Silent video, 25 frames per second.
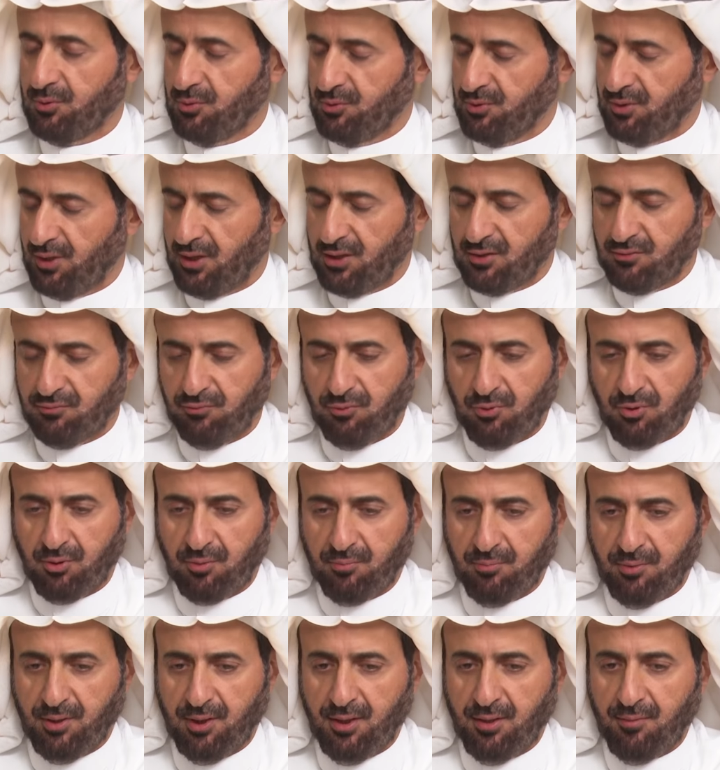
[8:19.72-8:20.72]

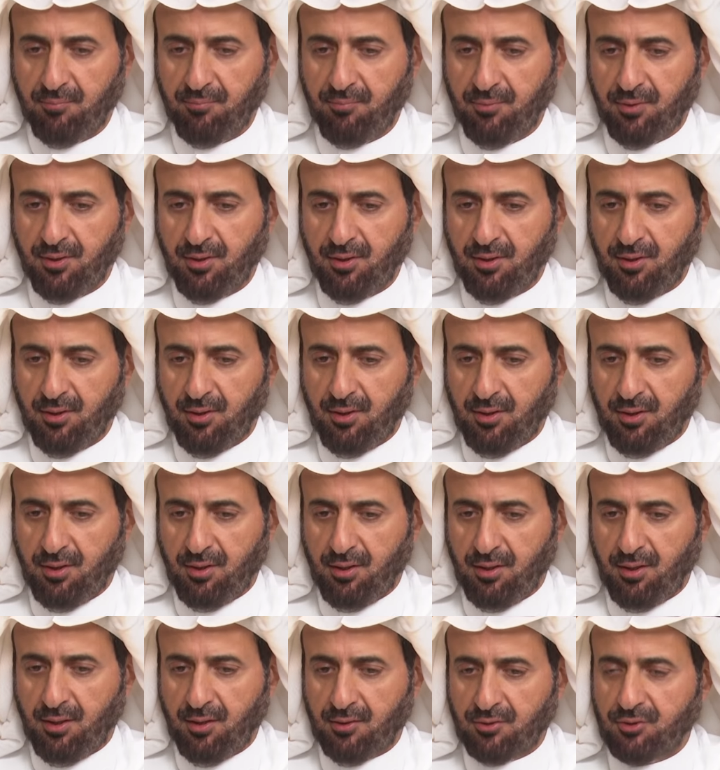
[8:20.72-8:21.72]
transform
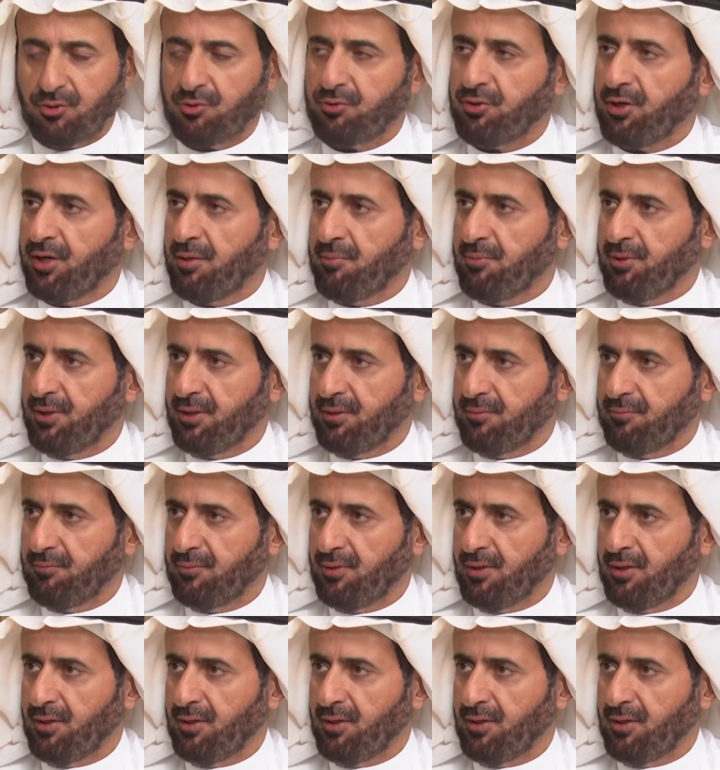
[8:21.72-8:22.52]
Saudi Arabia